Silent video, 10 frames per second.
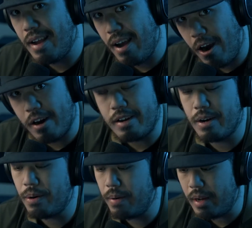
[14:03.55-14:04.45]

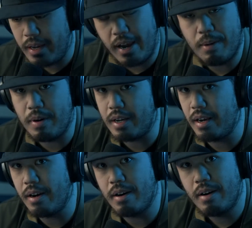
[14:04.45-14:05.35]
audio, camera
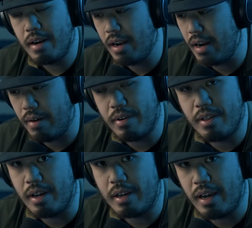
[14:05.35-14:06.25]
care, and
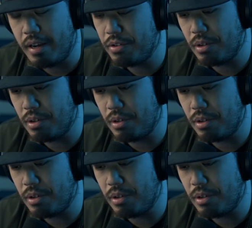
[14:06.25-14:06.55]
everything kit.